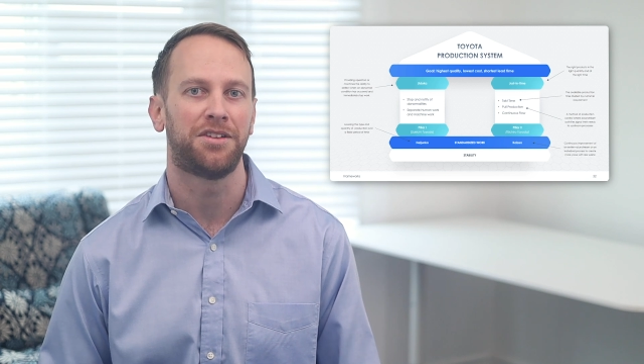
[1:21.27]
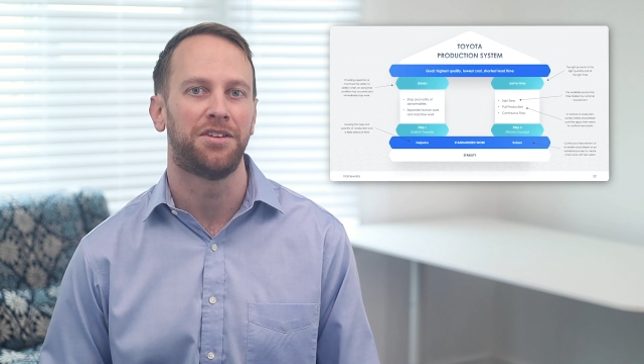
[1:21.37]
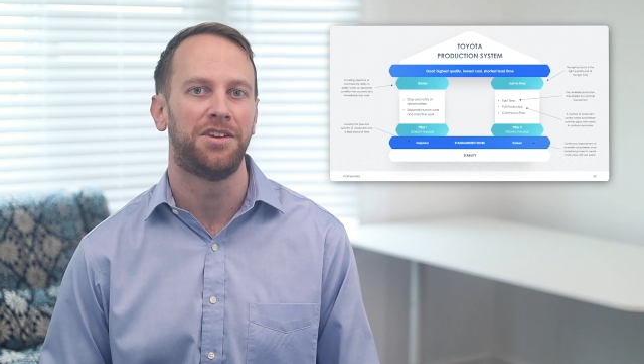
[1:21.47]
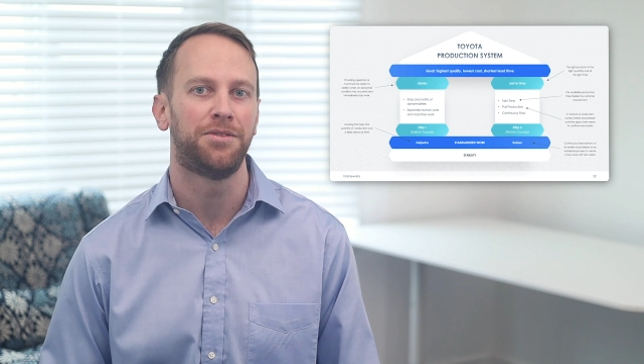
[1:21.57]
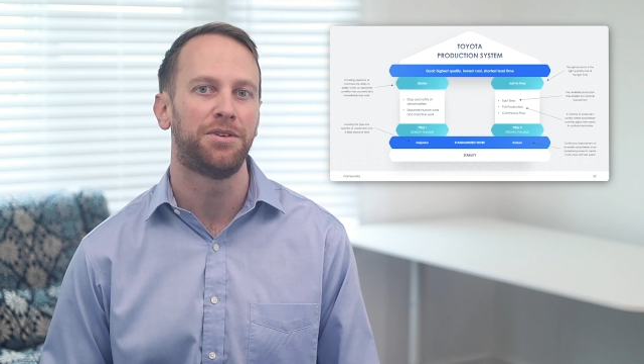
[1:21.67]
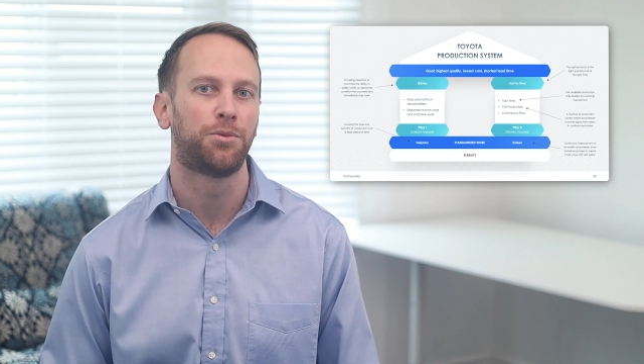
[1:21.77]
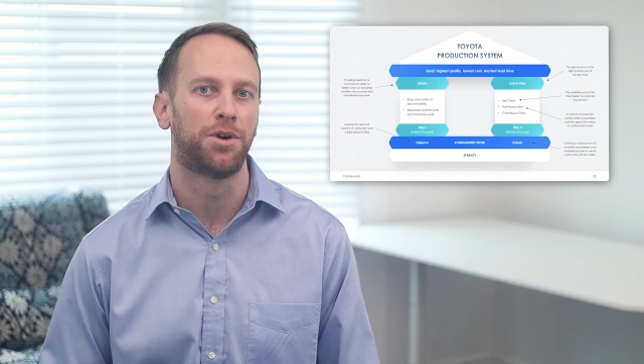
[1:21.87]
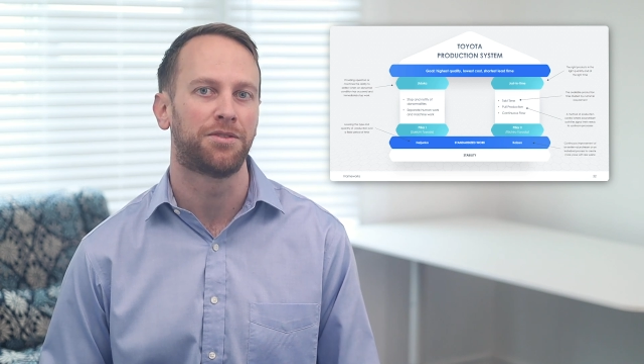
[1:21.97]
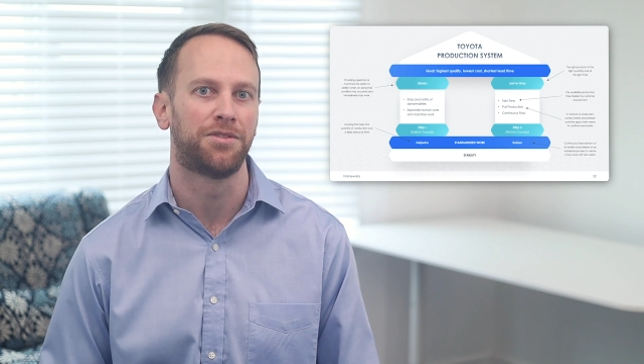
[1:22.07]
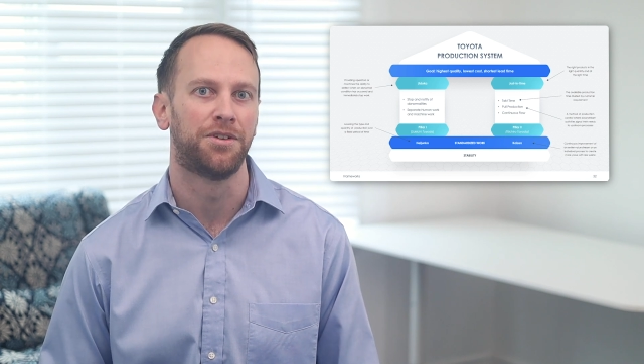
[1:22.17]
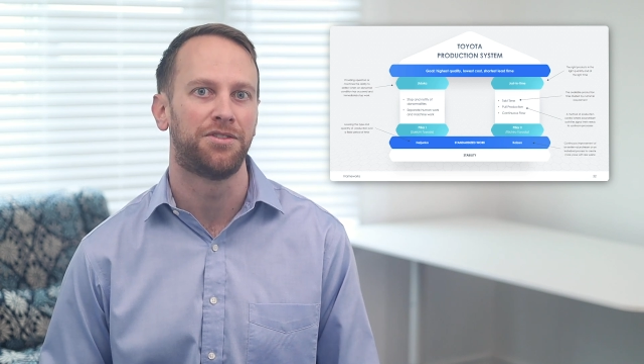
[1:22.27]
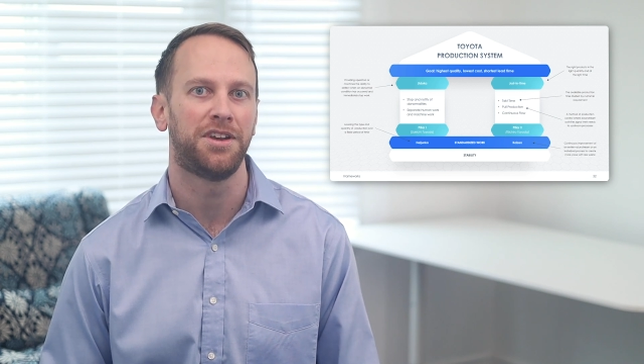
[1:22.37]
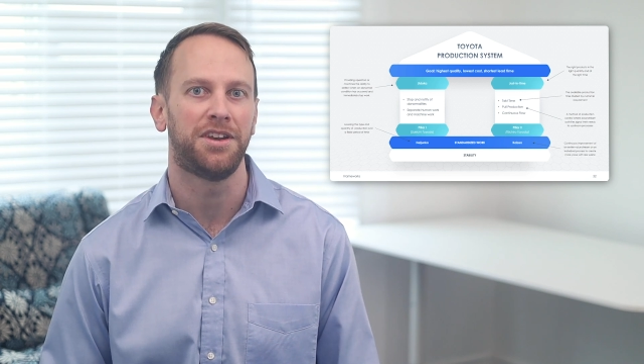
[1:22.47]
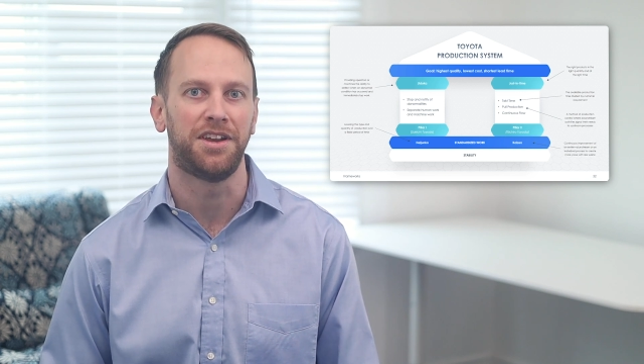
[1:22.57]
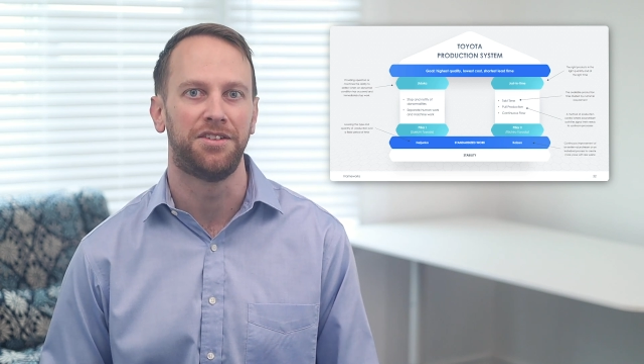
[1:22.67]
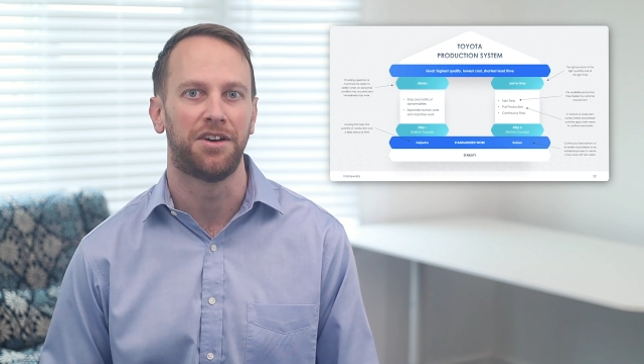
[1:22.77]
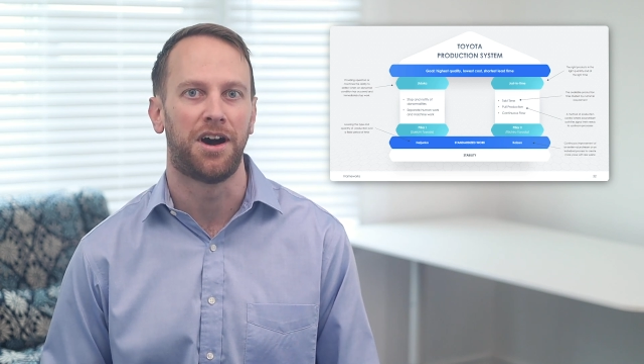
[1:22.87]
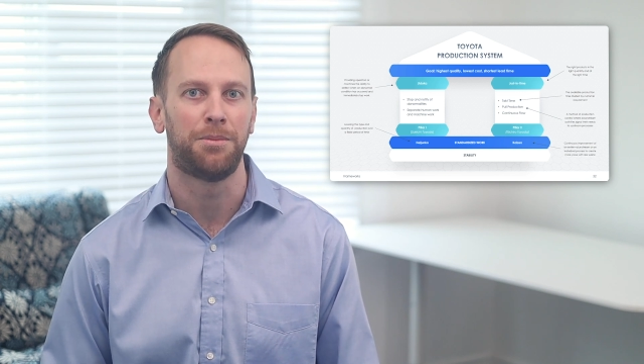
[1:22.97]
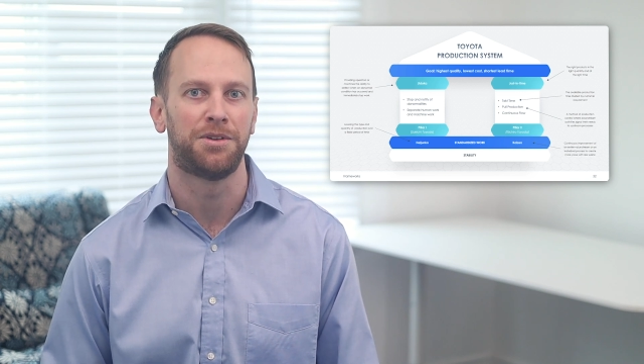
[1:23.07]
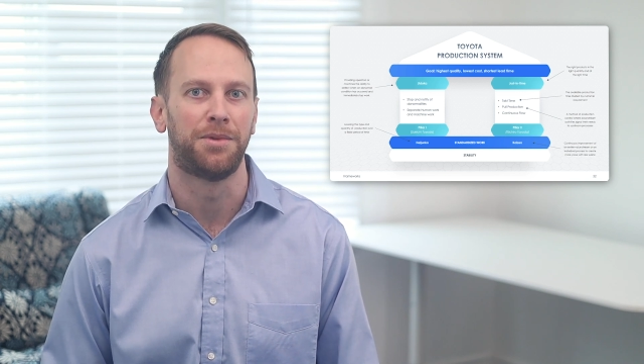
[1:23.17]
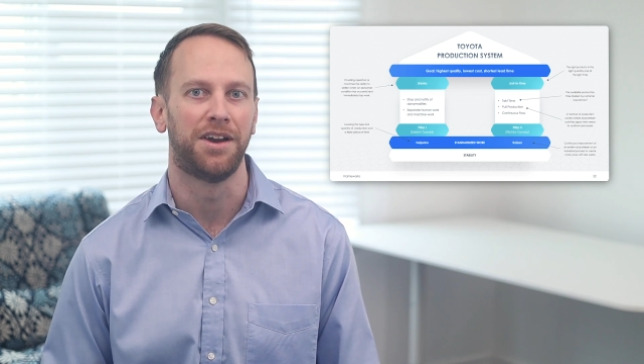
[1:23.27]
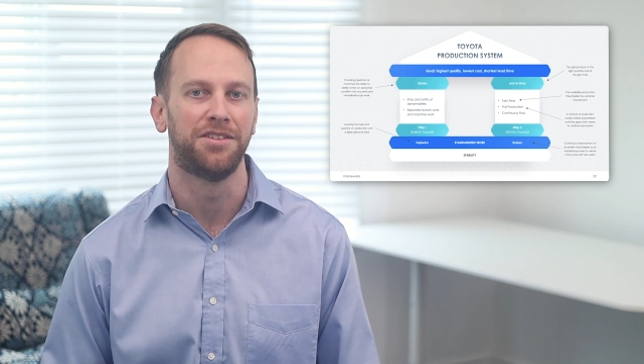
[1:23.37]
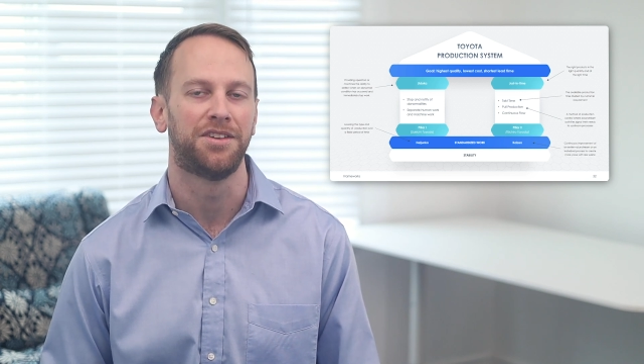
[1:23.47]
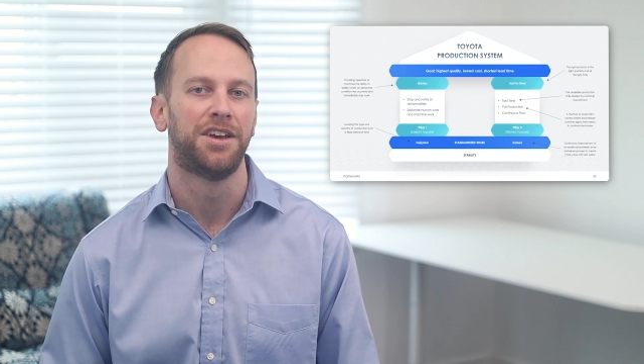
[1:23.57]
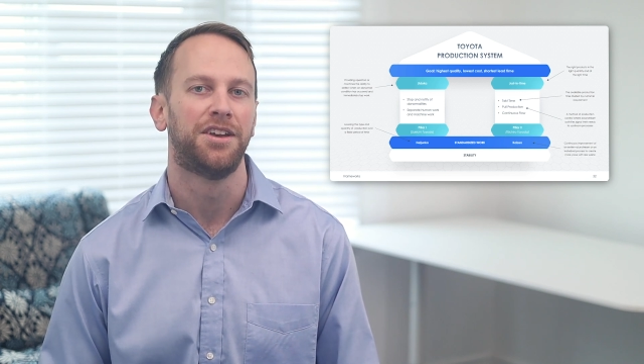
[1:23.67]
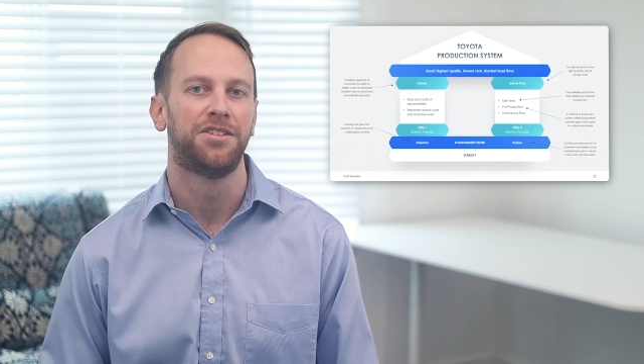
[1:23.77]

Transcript: out the different workflows they need to optimize,